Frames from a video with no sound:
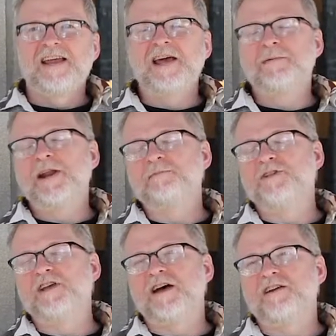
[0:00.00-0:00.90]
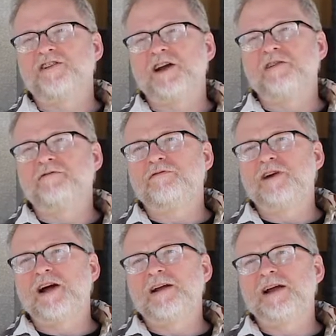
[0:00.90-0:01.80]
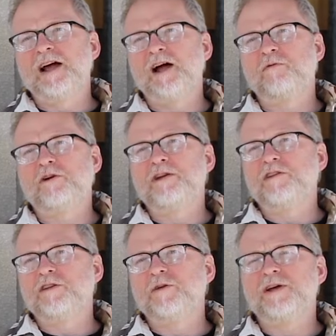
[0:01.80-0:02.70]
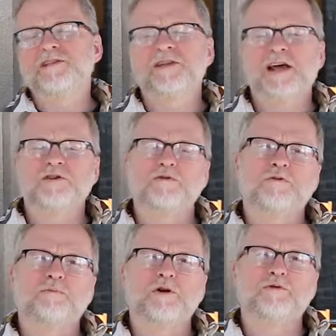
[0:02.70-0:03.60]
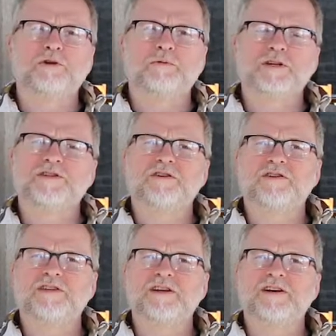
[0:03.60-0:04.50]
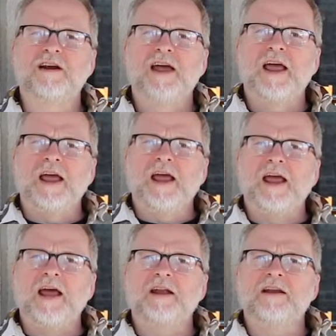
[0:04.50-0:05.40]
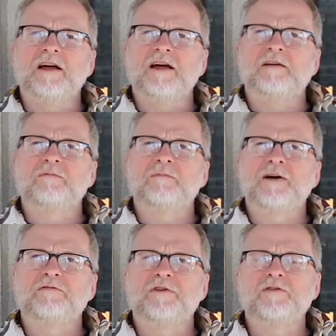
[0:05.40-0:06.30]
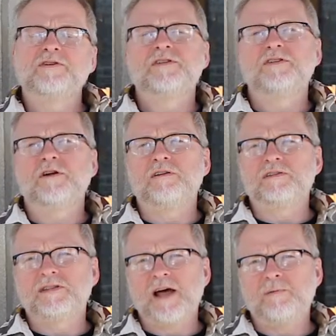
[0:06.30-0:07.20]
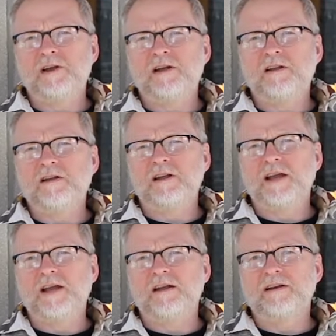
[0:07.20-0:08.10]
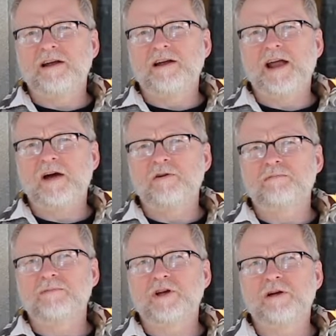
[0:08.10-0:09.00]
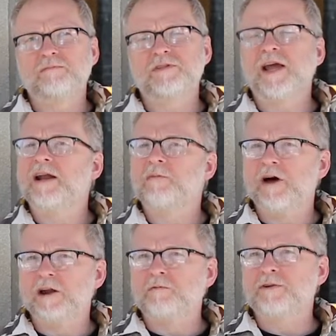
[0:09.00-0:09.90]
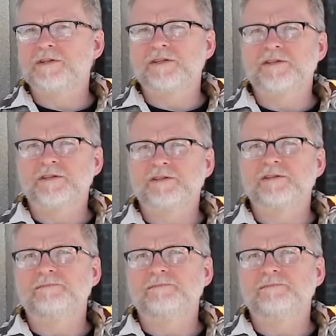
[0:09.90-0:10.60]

Yeah, my name's Jonathan Frye. I work in the U.S. National Poultry Research Center, and my focus is on Salmonella and how it becomes antibiotic resistant.